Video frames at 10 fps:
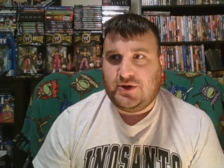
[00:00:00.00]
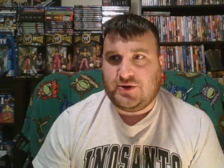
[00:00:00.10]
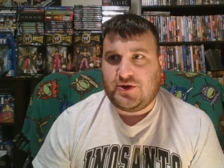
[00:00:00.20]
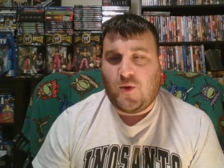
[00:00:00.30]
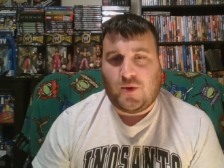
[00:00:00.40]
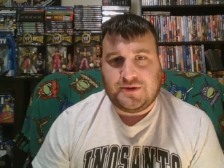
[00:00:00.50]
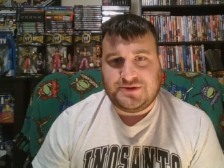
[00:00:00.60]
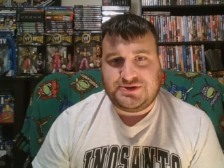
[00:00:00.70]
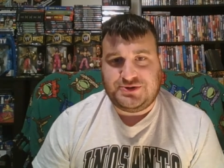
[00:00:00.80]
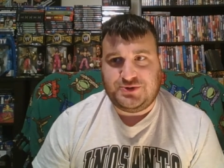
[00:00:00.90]
go on
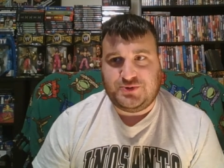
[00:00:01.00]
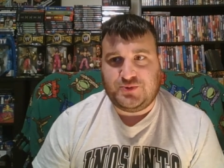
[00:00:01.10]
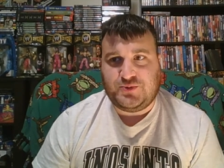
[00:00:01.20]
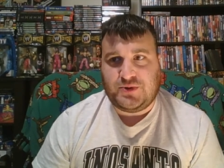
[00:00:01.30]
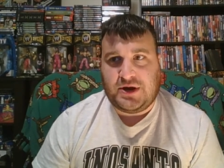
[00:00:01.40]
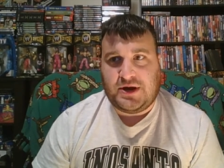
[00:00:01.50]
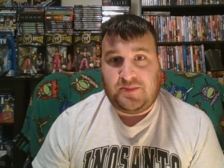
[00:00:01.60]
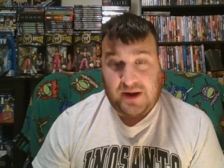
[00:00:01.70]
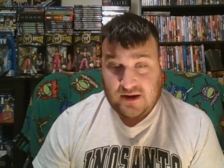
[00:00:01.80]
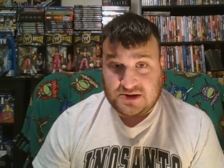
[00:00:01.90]
to do
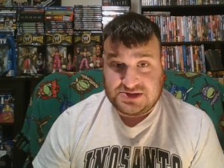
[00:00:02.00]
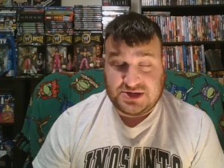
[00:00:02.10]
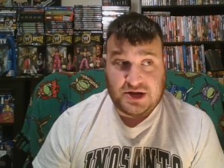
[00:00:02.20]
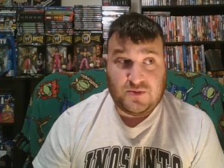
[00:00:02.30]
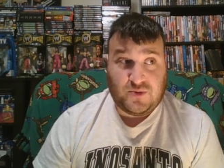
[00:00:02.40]
Parasite,